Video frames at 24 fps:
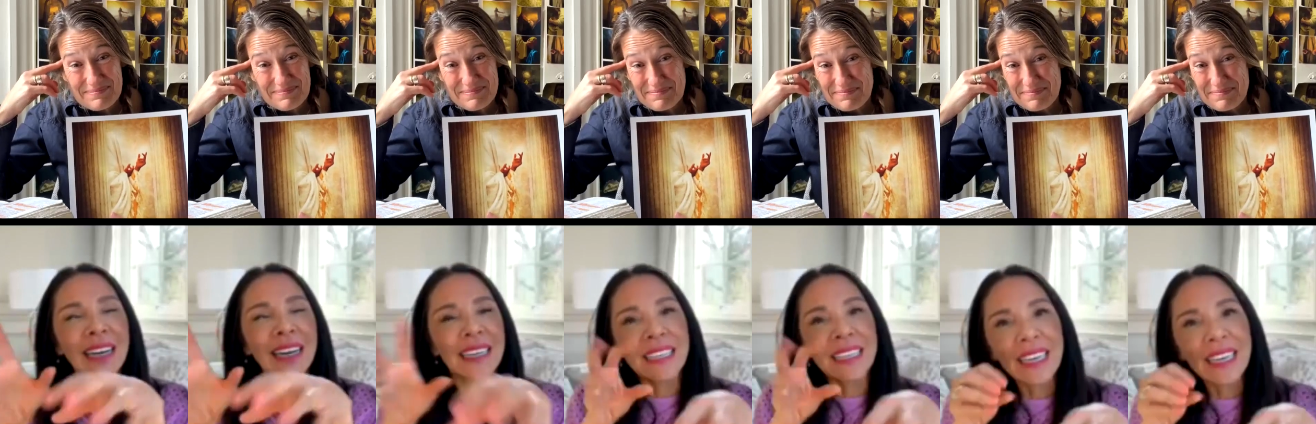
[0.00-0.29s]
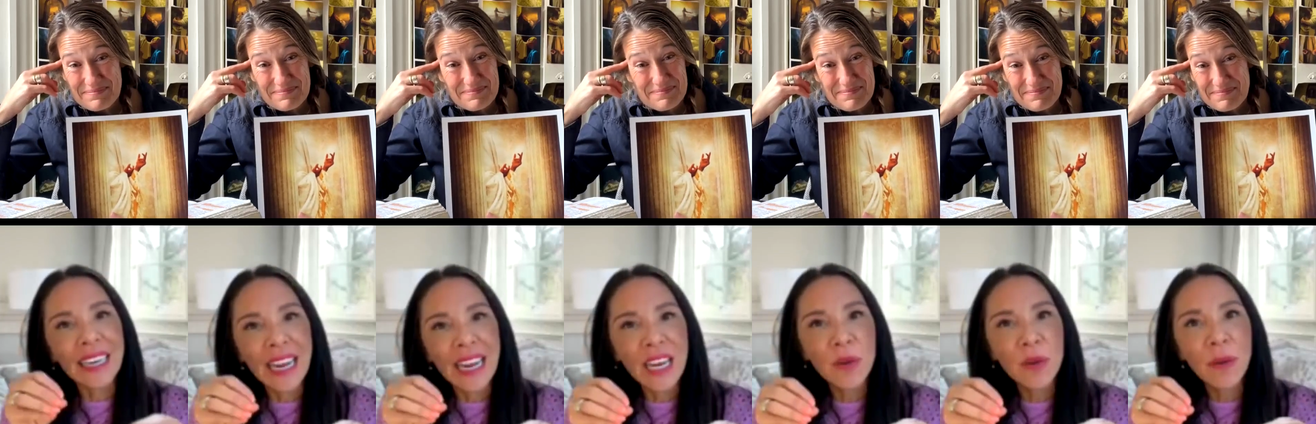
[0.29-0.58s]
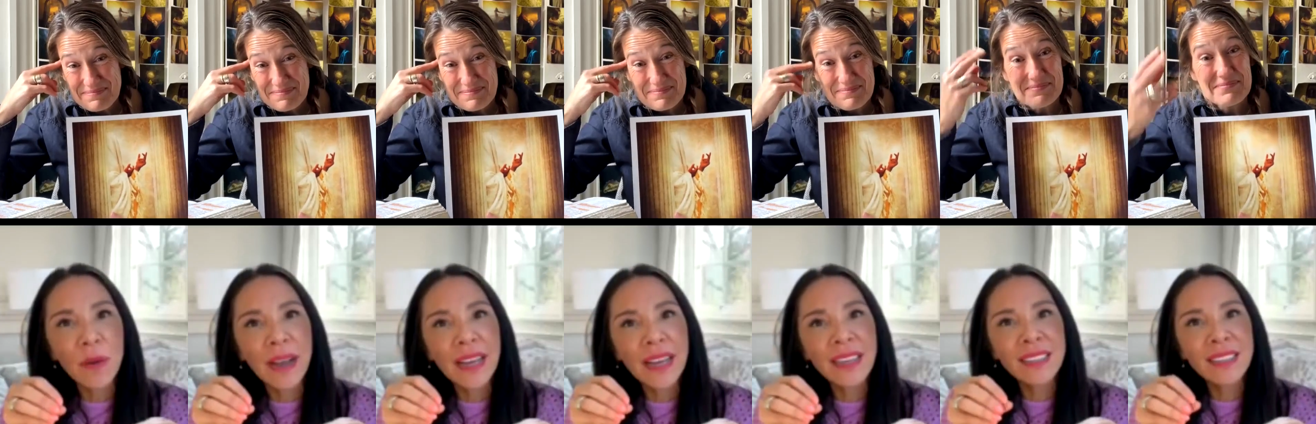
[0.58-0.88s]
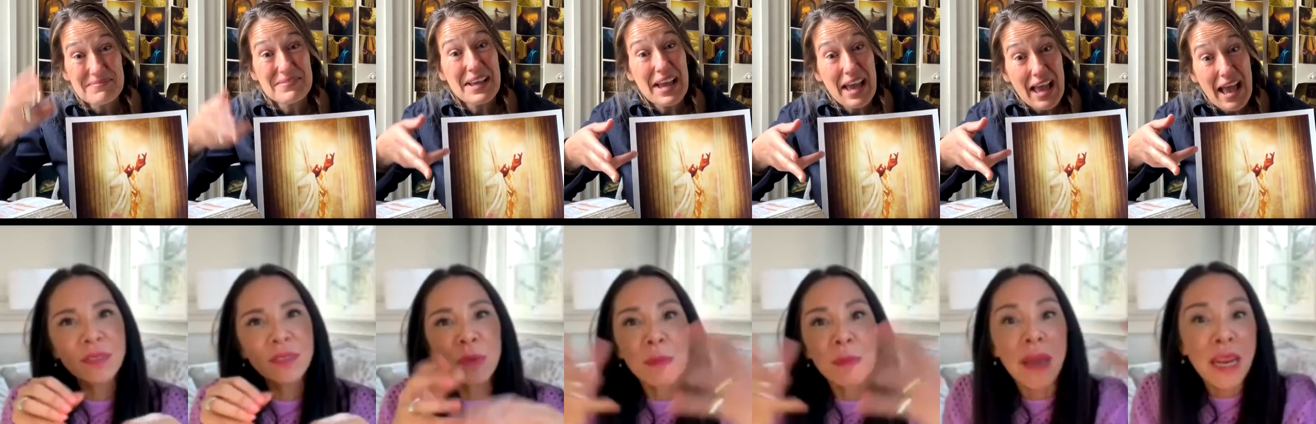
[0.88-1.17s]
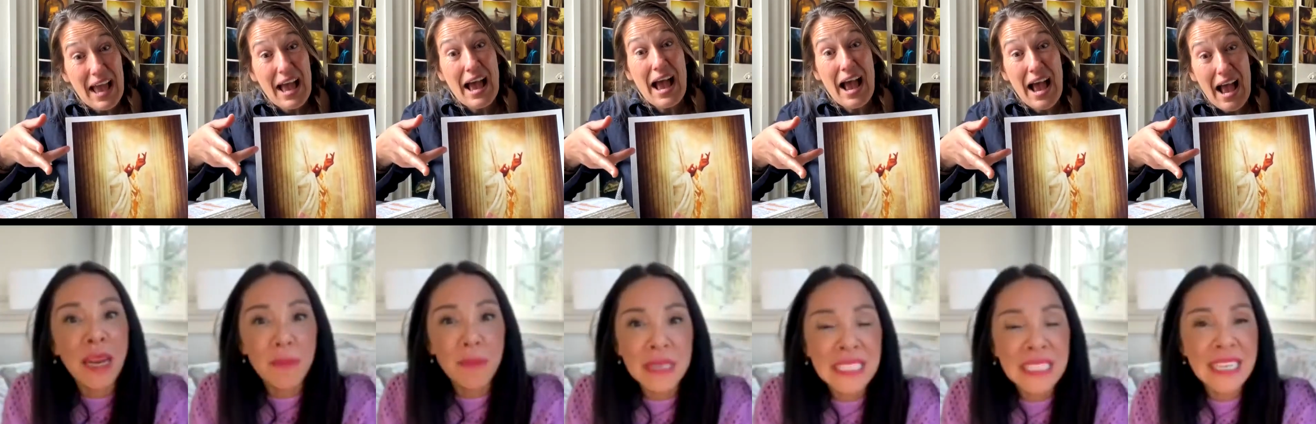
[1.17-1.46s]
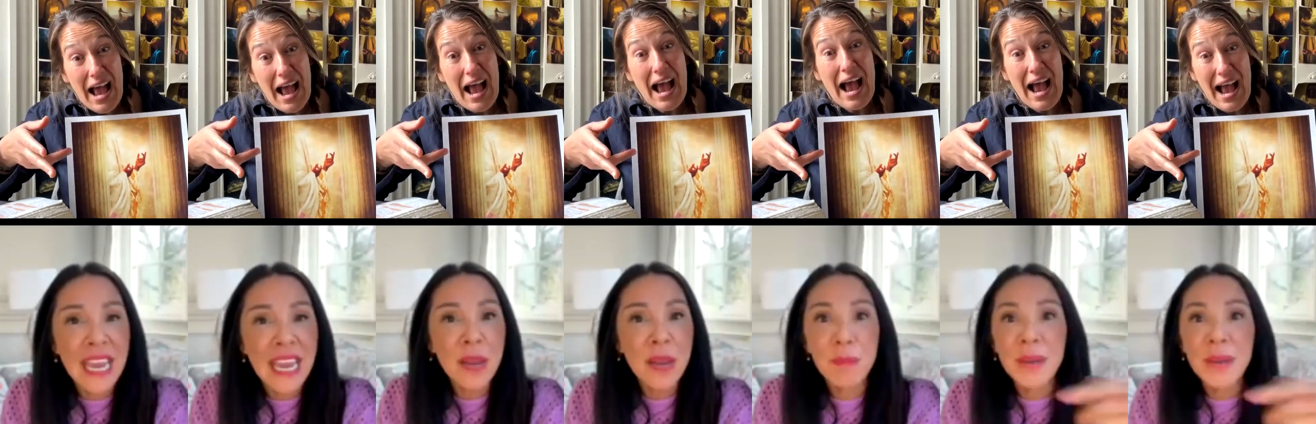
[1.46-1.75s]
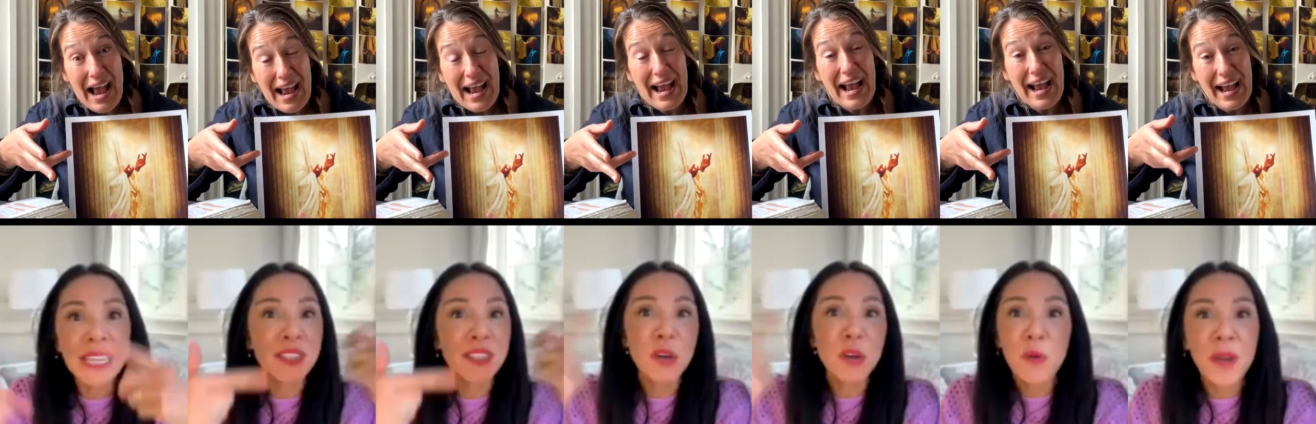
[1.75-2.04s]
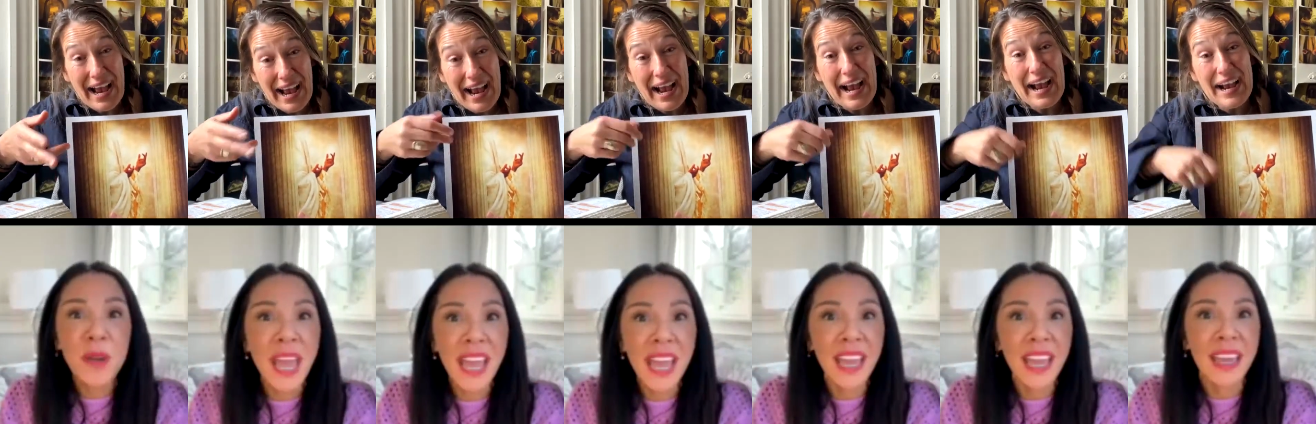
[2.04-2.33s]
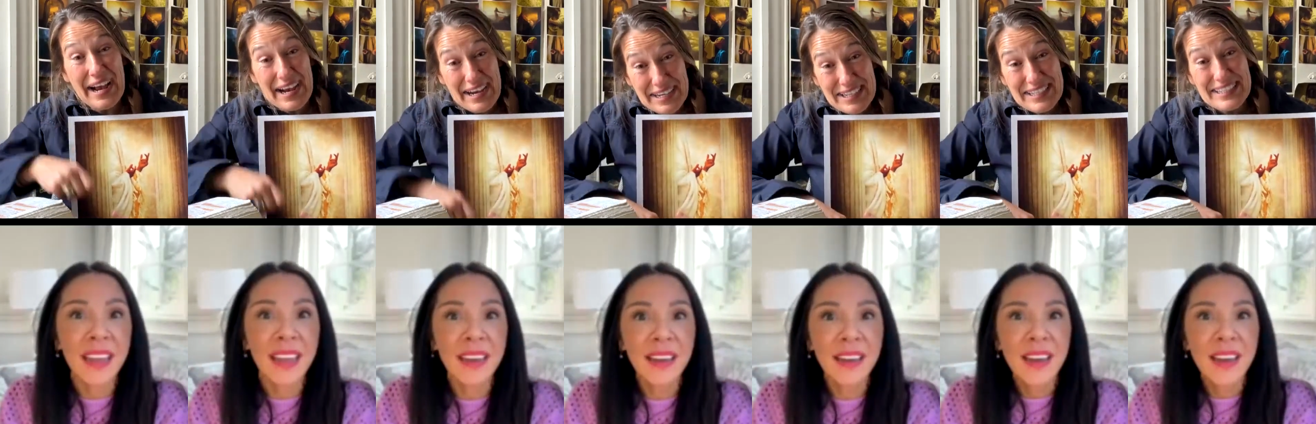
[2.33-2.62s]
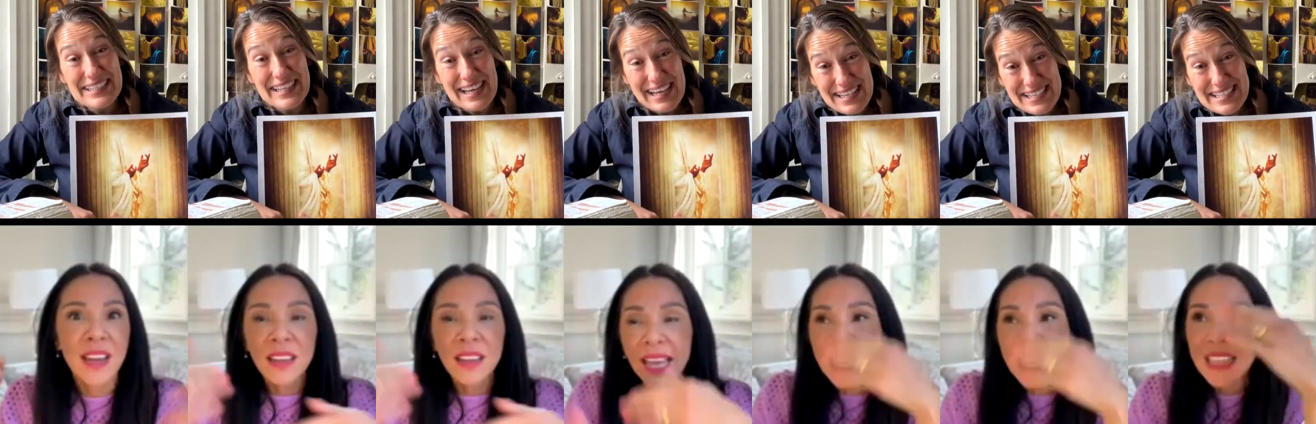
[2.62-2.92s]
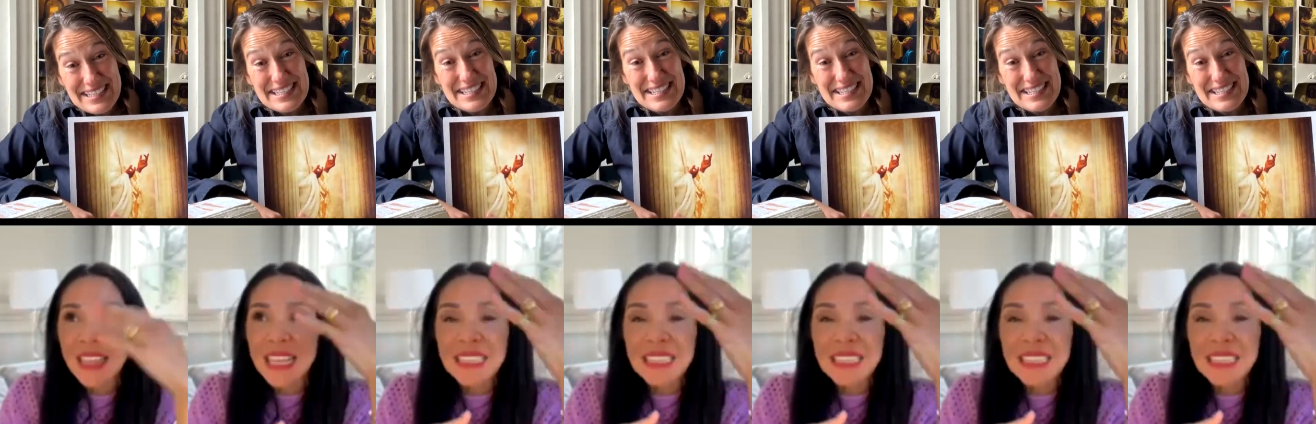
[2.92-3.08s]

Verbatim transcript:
Speaker 1: i did it anyways we made a mistake but it's okay yes like,